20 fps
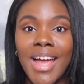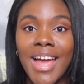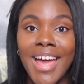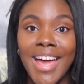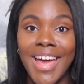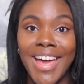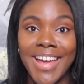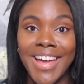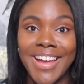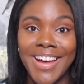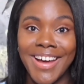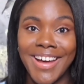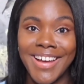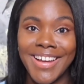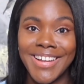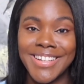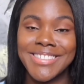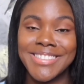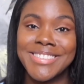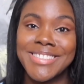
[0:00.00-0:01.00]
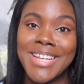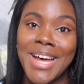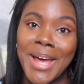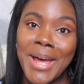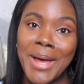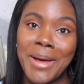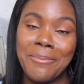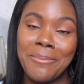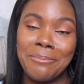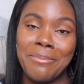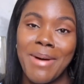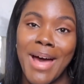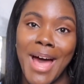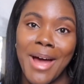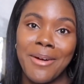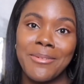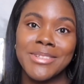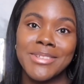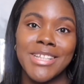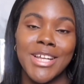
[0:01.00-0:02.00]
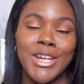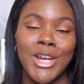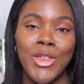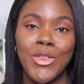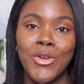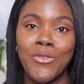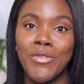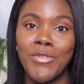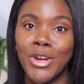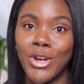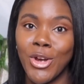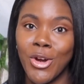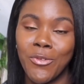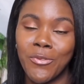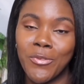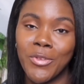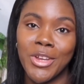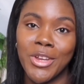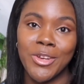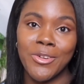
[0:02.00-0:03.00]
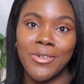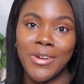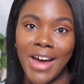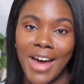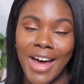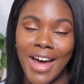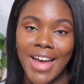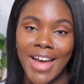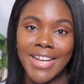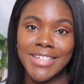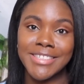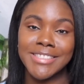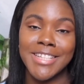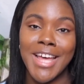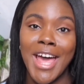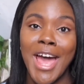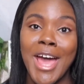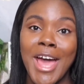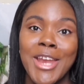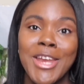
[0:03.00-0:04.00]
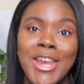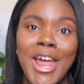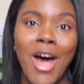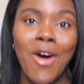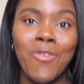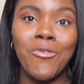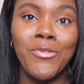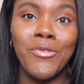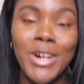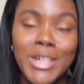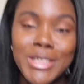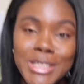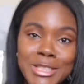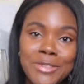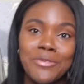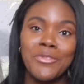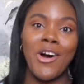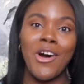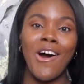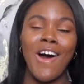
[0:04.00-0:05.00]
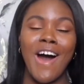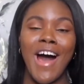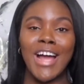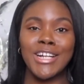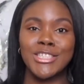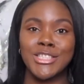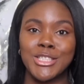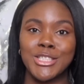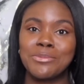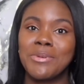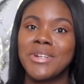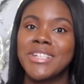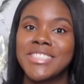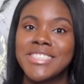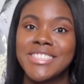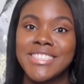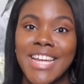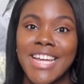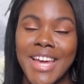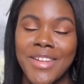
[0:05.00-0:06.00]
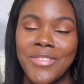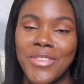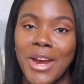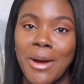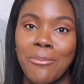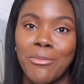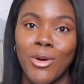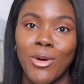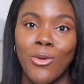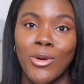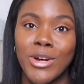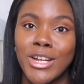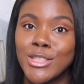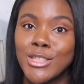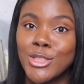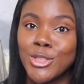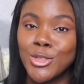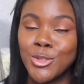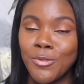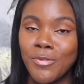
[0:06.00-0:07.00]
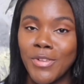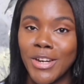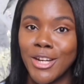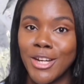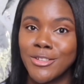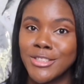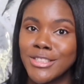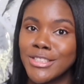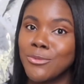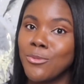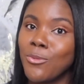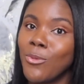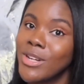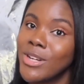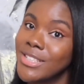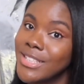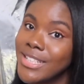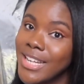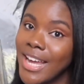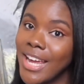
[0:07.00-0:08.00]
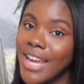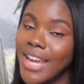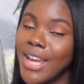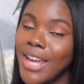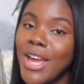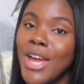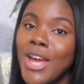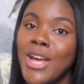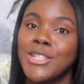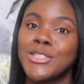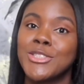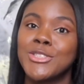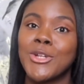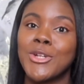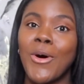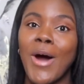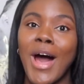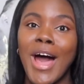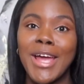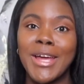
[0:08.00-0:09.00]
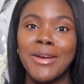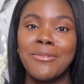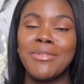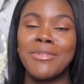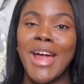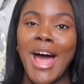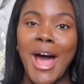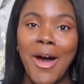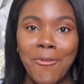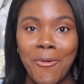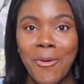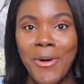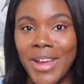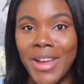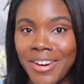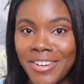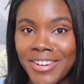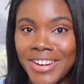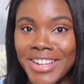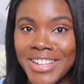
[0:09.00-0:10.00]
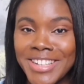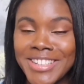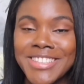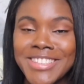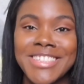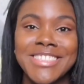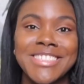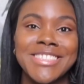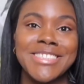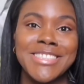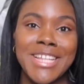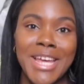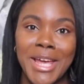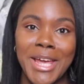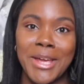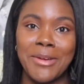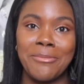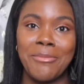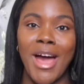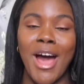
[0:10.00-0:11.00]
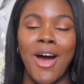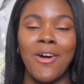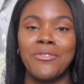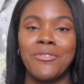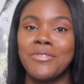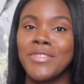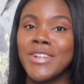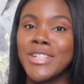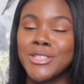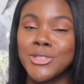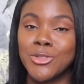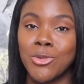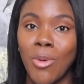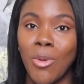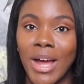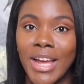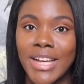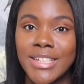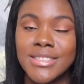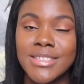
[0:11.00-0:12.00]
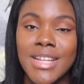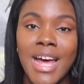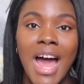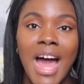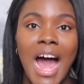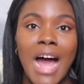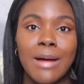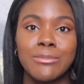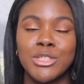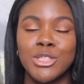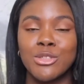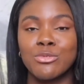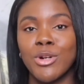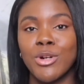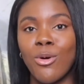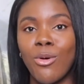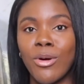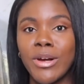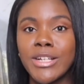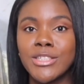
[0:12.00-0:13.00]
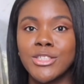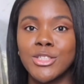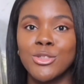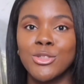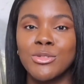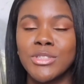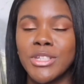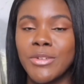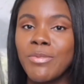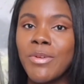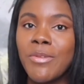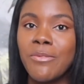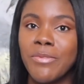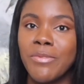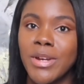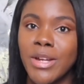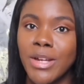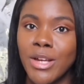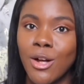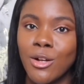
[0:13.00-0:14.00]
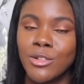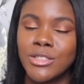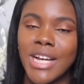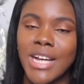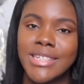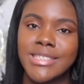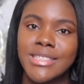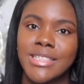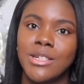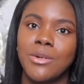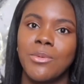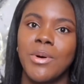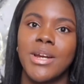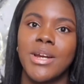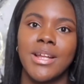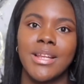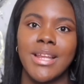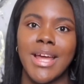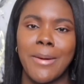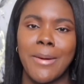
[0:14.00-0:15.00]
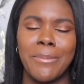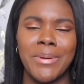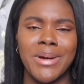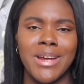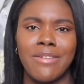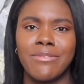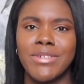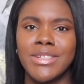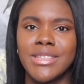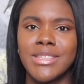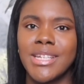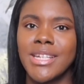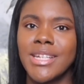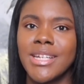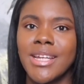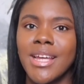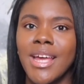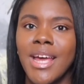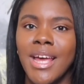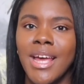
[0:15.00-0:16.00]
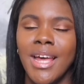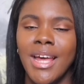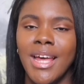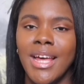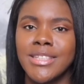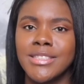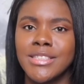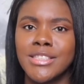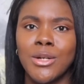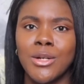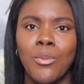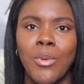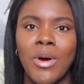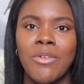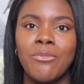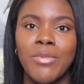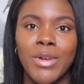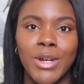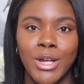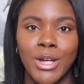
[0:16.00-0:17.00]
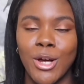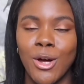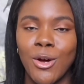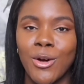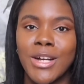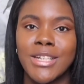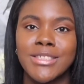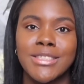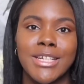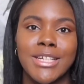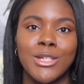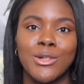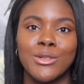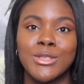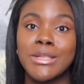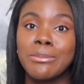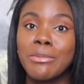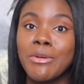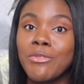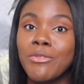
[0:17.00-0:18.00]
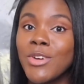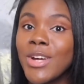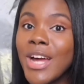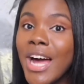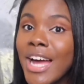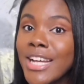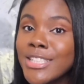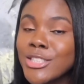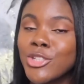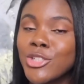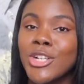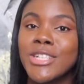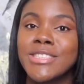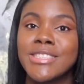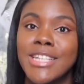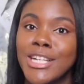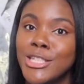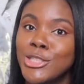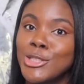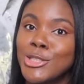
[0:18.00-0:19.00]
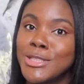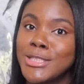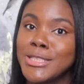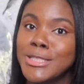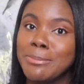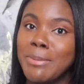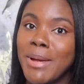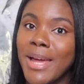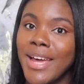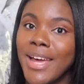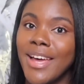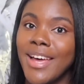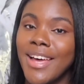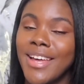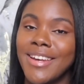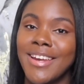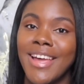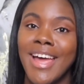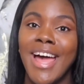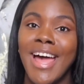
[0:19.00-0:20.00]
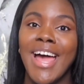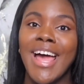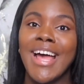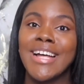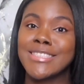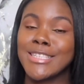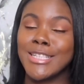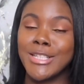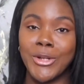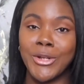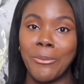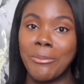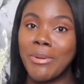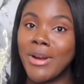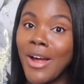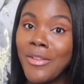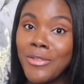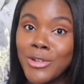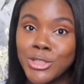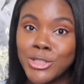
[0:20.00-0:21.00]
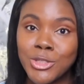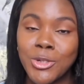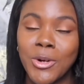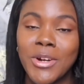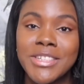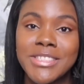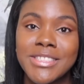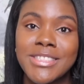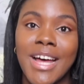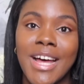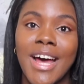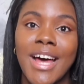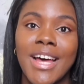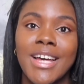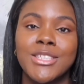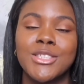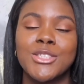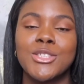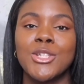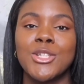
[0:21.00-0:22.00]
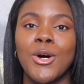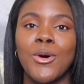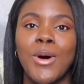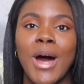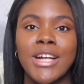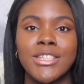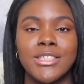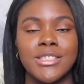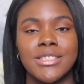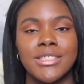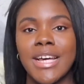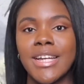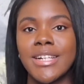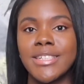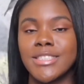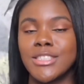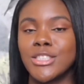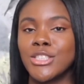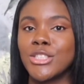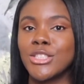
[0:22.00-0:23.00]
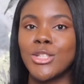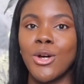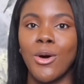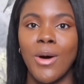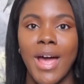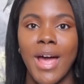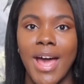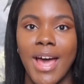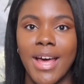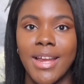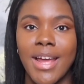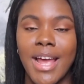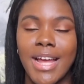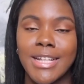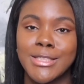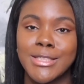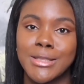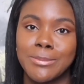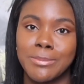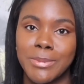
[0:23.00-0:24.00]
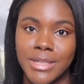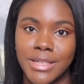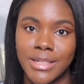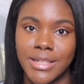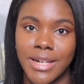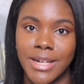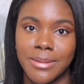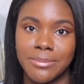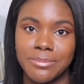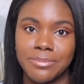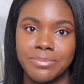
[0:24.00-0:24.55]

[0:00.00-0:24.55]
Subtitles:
Hey guys, I am back with another video for you guys. Now, first of all, I just want to say that I'm recording 2 videos in one day, so I am not wearing the same outfit twice. I'm just recording 2 different videos. I didn't want to like put everything into one video because I know some of you guys, your attention span is a little bit on the short side, so I decided to just go ahead and split it up.